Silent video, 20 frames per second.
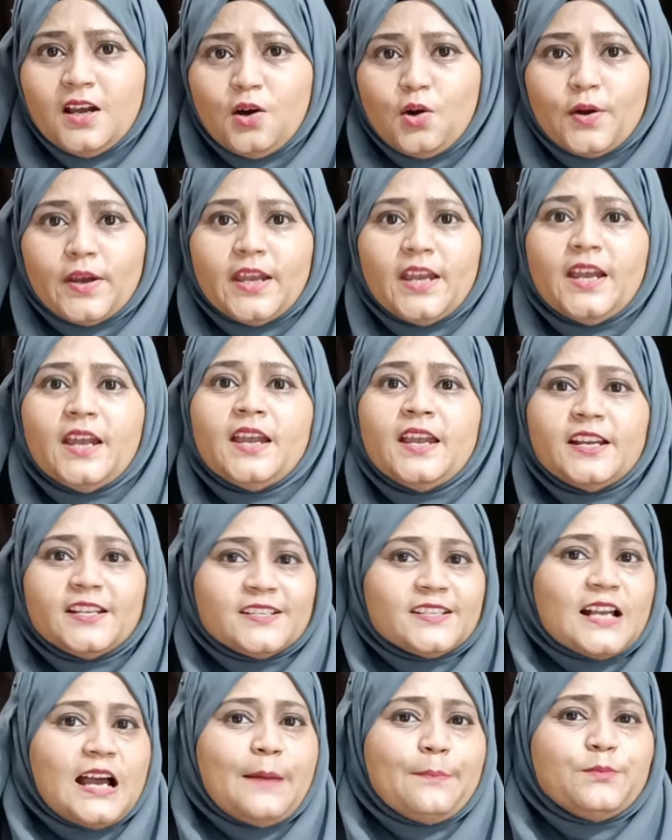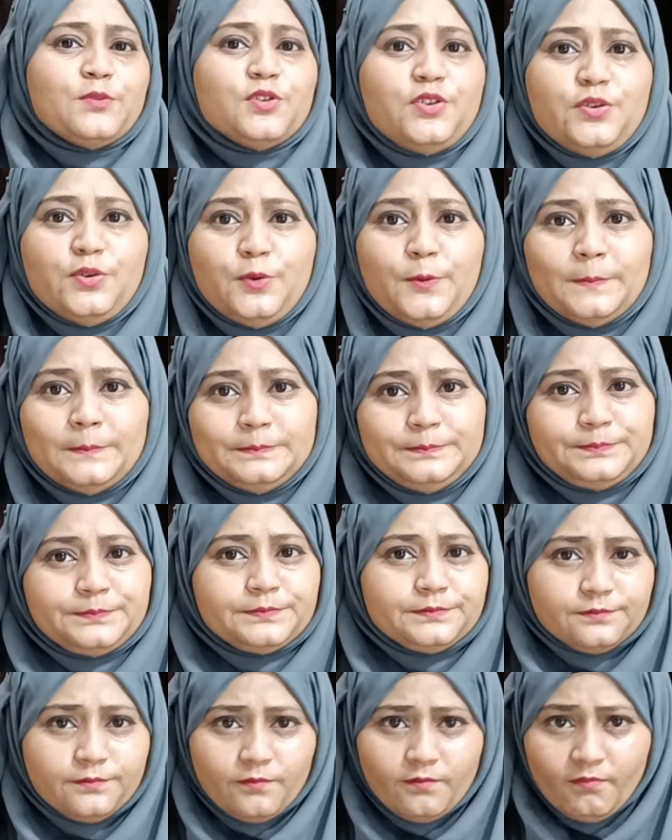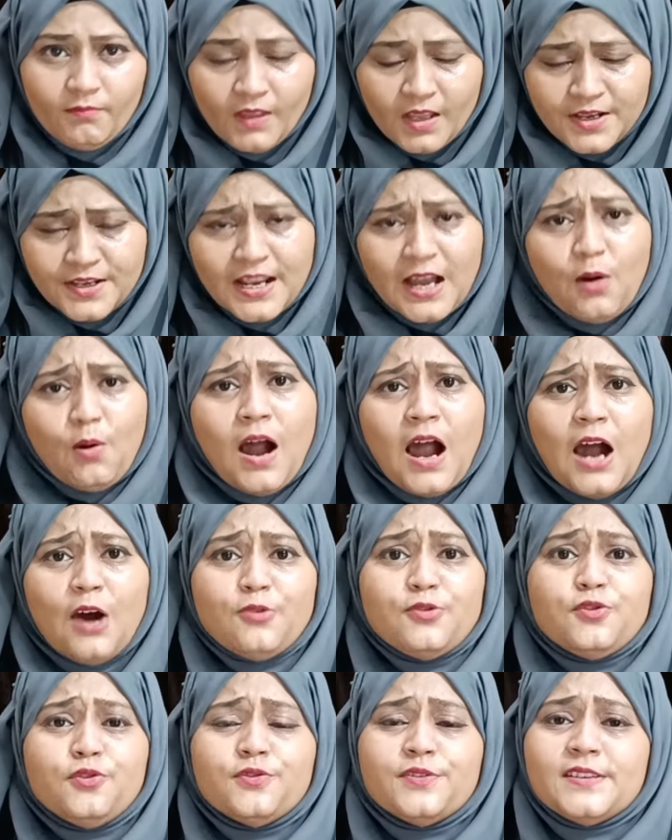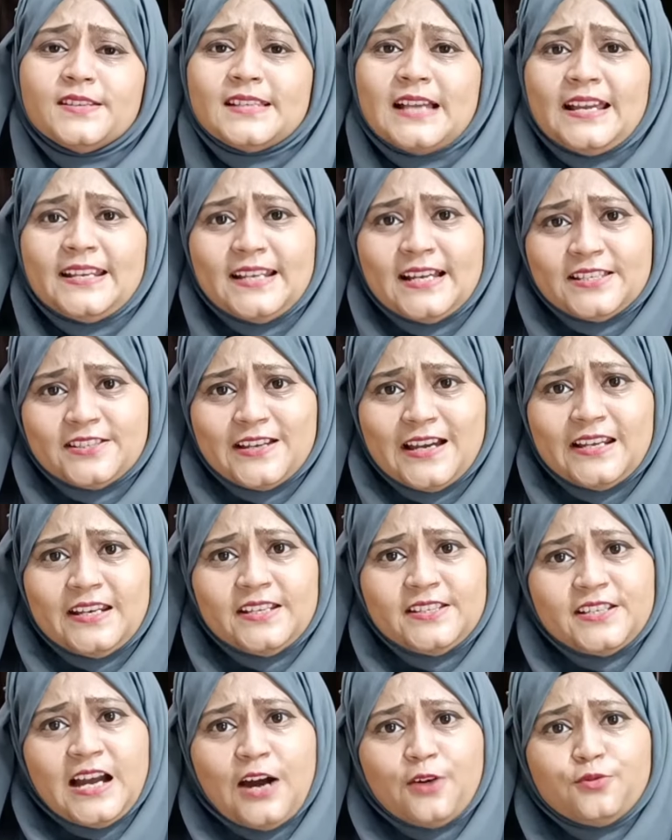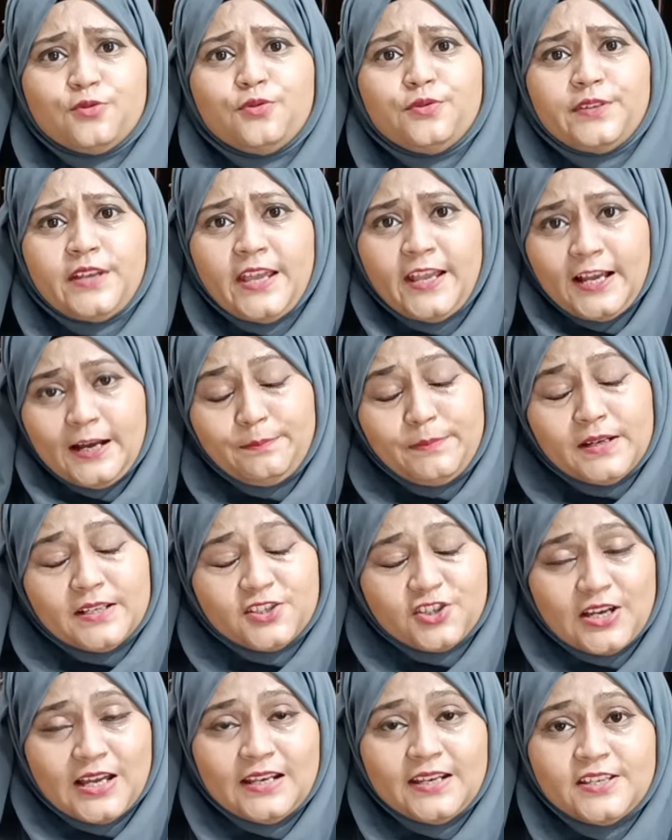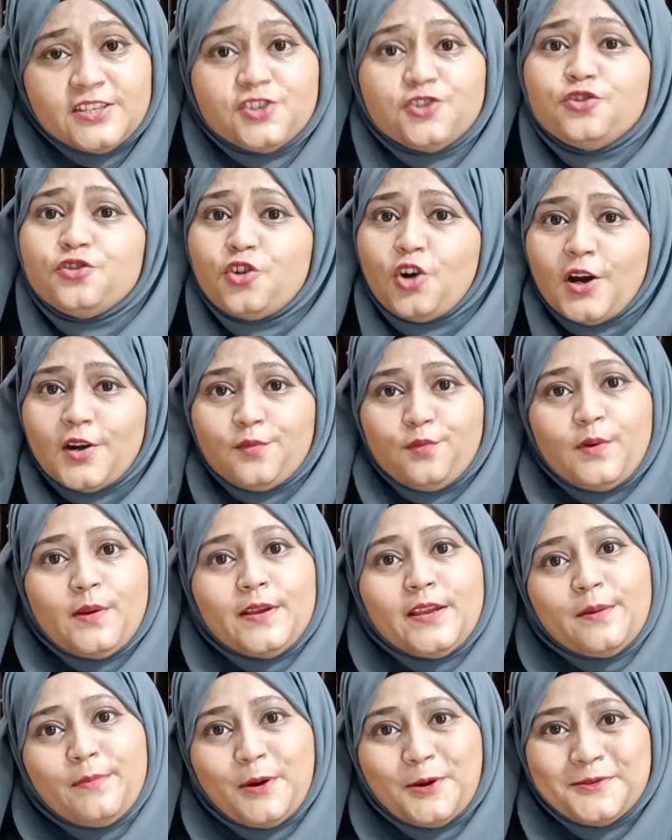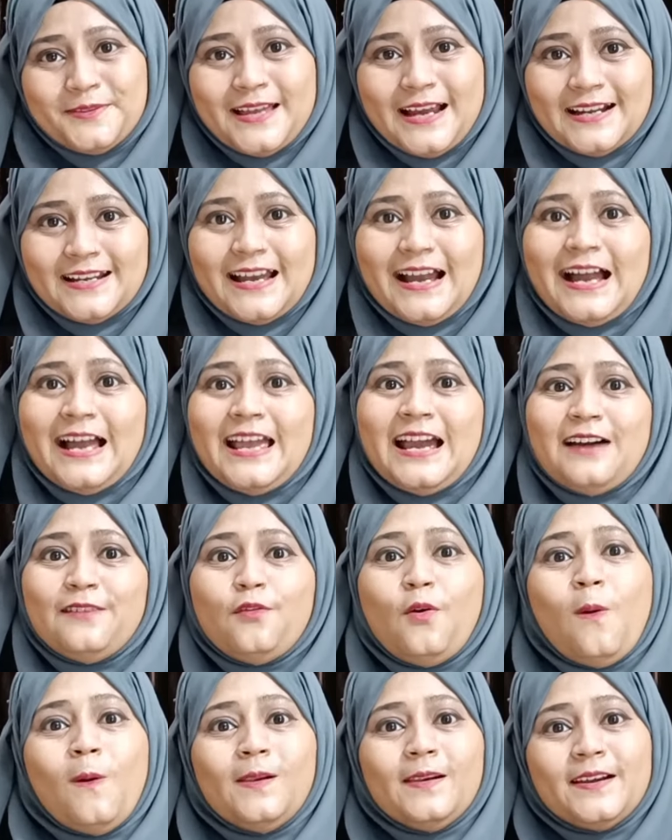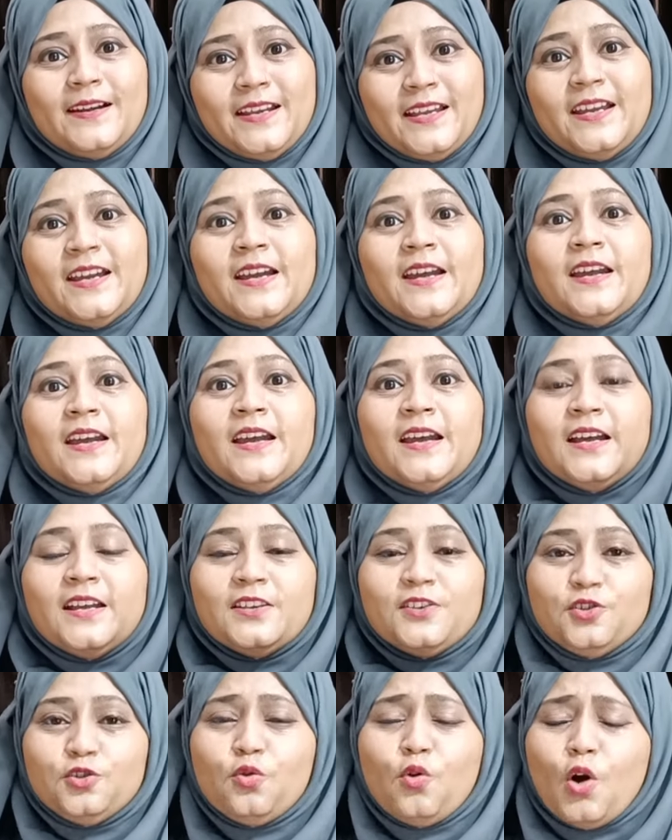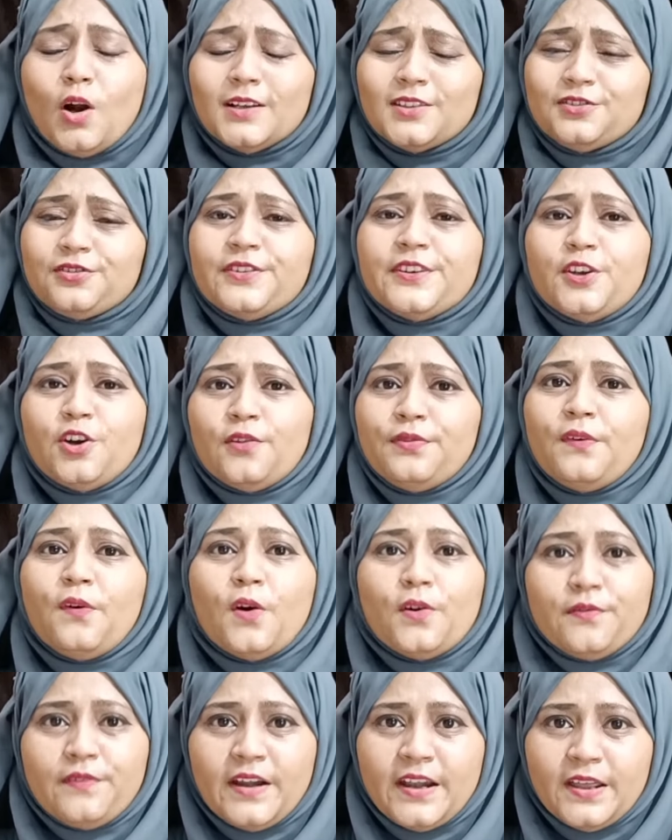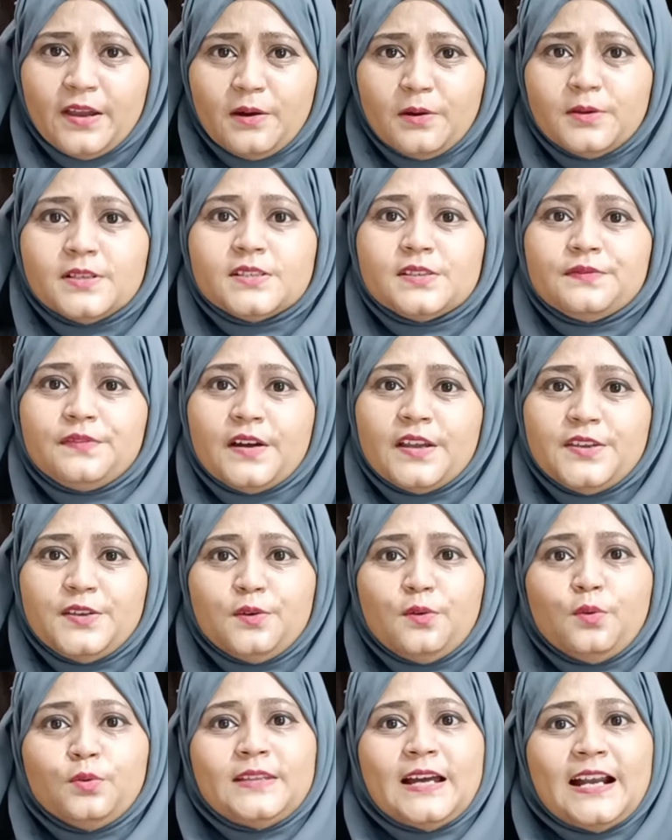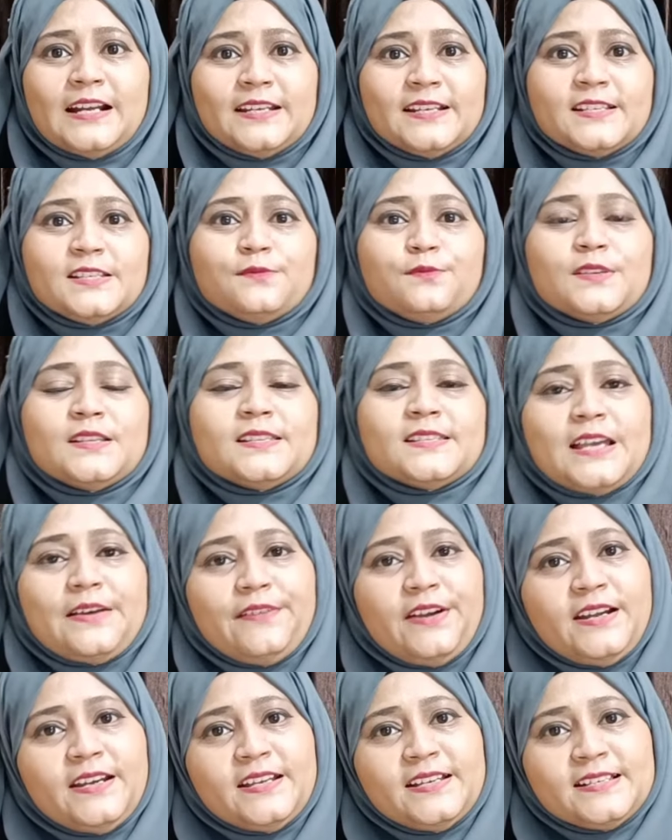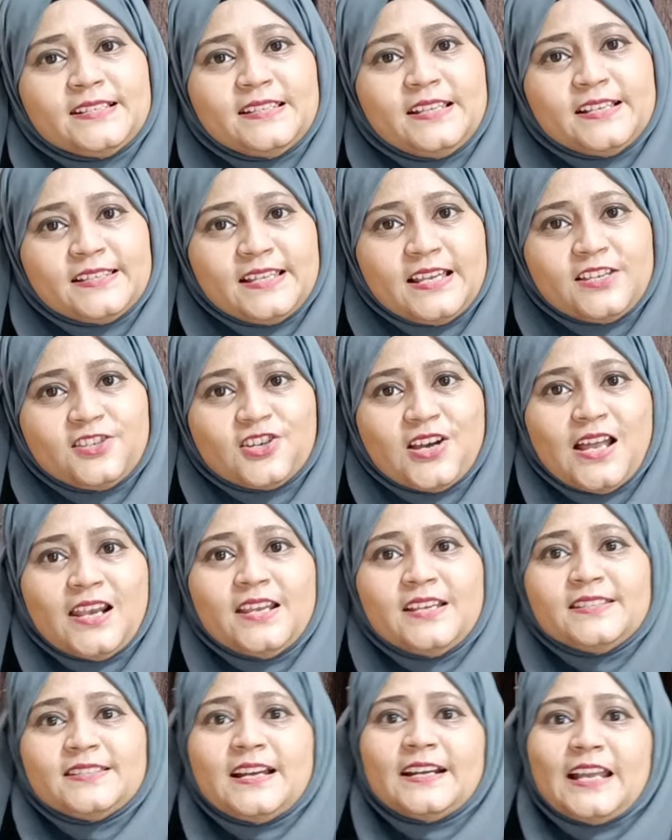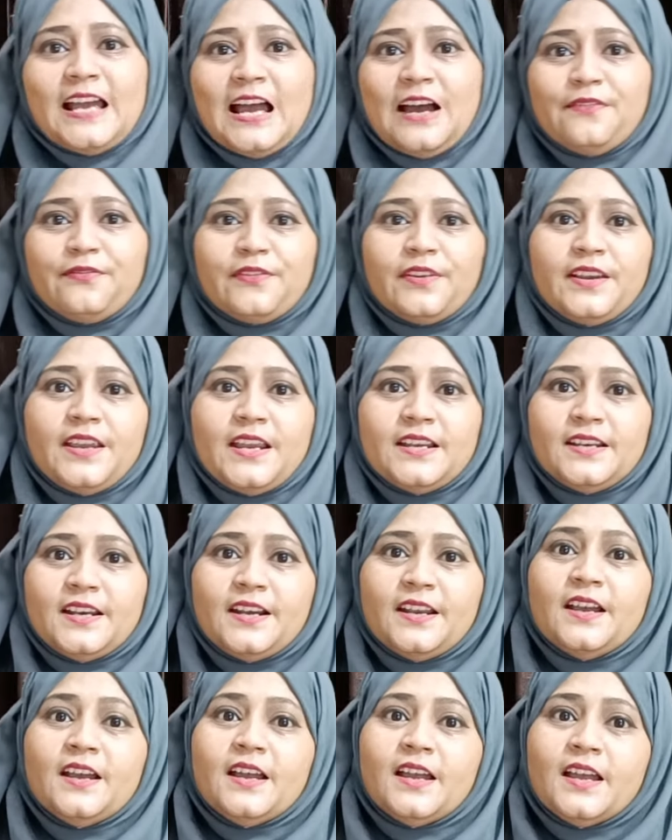Okay, it's up to you. Now, how to design a challenge, how to take up a challenge, do not worry about that. I have already 2 or 3 or 4 videos for you, that is 7 days listening challenge that I have created